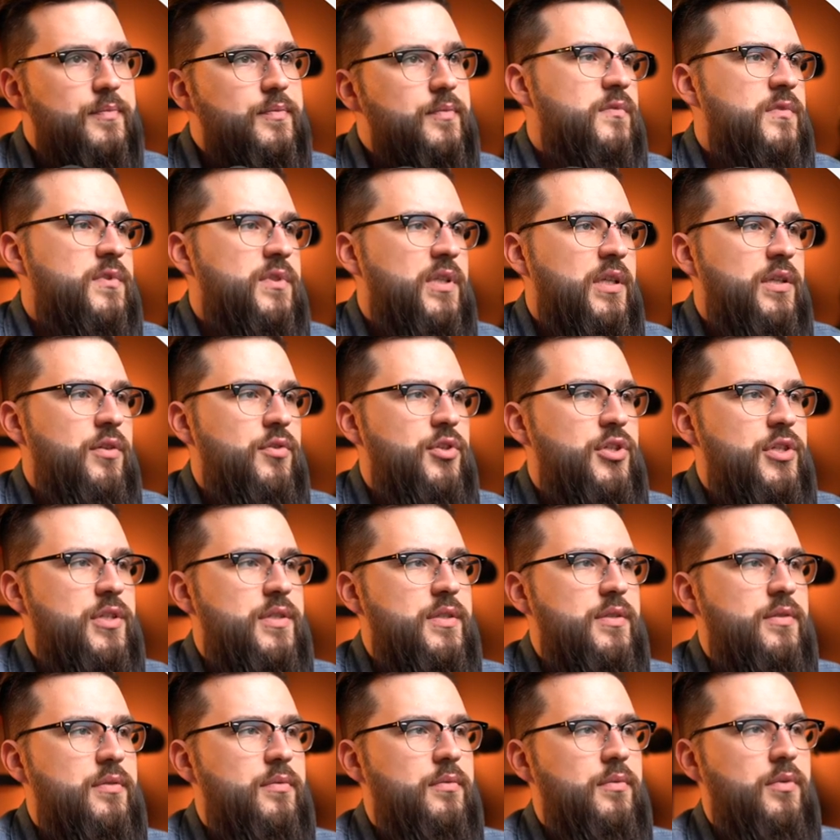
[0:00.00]
And then you
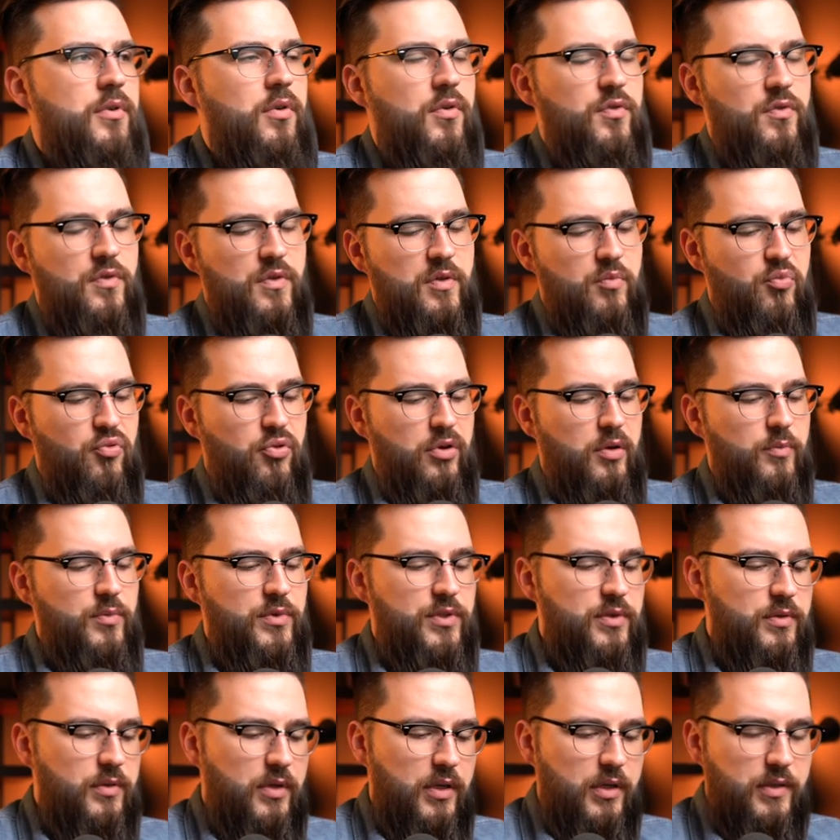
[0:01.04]
just go to the
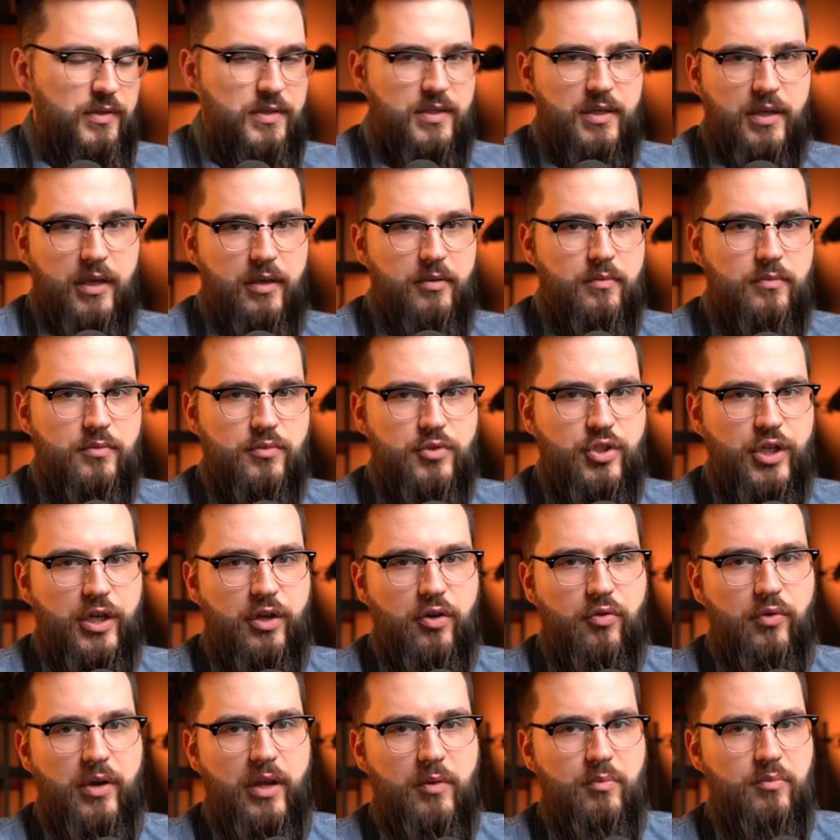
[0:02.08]
prompt and say,
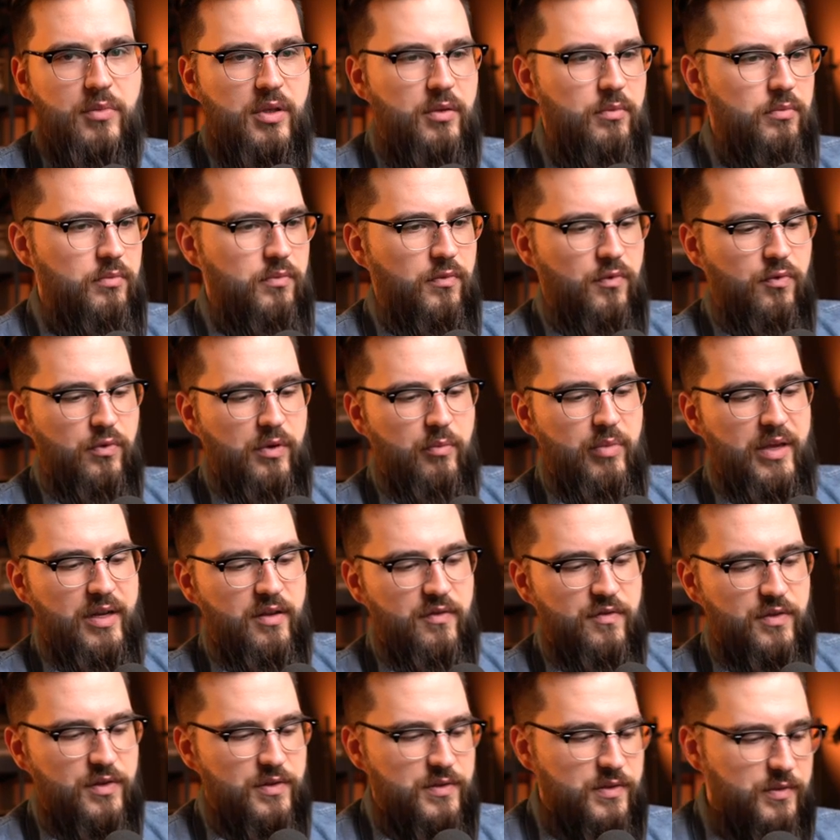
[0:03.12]
generate me 3
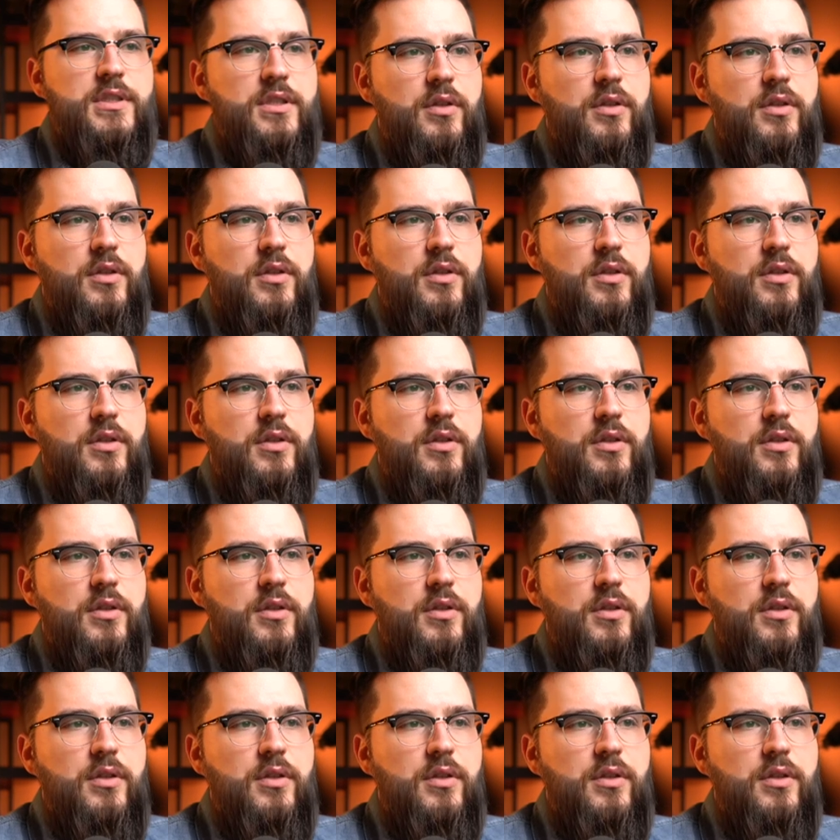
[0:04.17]
benefits.